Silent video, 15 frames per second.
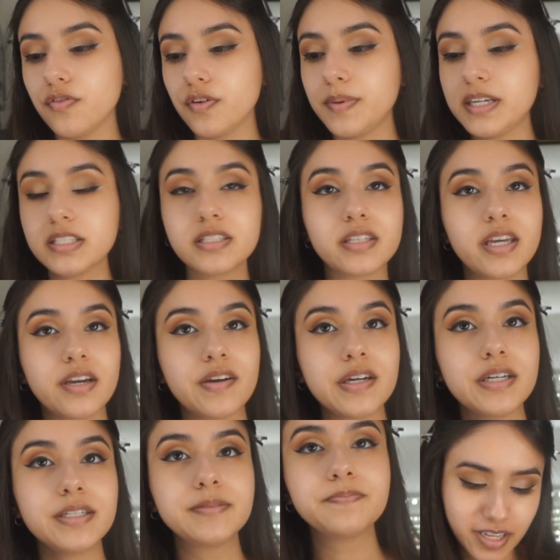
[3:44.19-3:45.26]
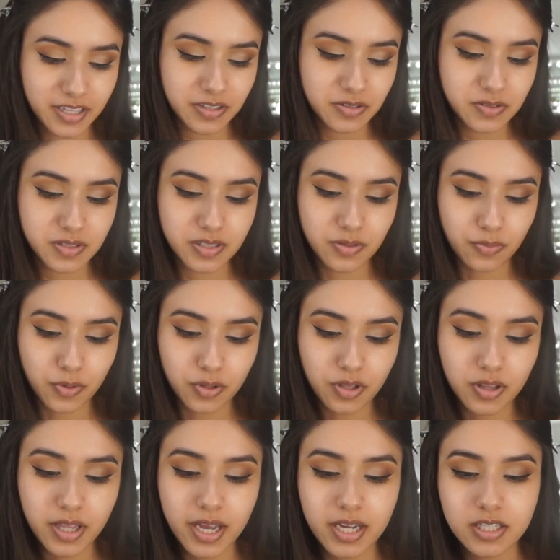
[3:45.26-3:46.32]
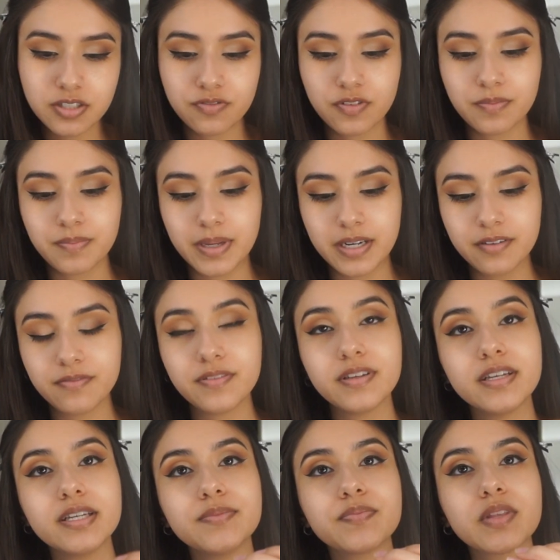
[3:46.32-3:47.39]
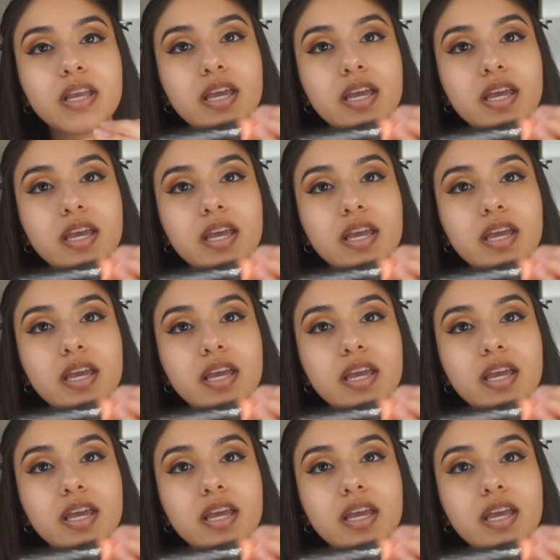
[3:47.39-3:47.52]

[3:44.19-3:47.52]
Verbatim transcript: for mascara, I use the Roller Lash from Benefit.